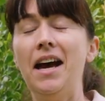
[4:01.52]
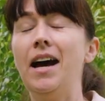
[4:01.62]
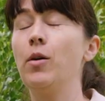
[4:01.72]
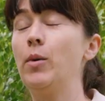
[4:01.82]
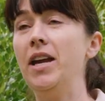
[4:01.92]

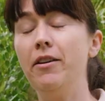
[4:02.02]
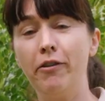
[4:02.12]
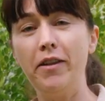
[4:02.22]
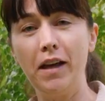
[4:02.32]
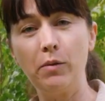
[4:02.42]
uh, where
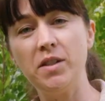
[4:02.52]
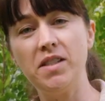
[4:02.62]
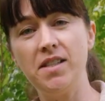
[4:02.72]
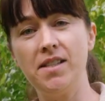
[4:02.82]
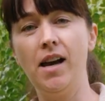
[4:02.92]
everything was
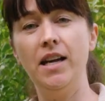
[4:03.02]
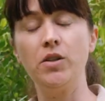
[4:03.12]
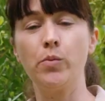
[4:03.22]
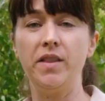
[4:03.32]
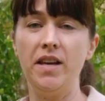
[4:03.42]

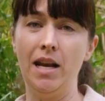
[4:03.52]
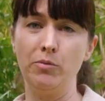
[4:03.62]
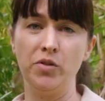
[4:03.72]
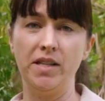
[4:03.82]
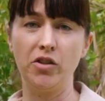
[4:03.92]
designed with the
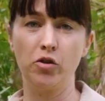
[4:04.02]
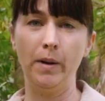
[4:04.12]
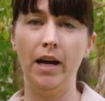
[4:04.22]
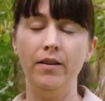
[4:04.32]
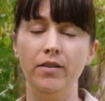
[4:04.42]
animal's natural
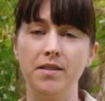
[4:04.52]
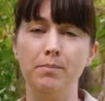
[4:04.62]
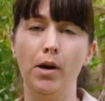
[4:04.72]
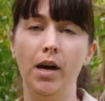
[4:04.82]
behaviours in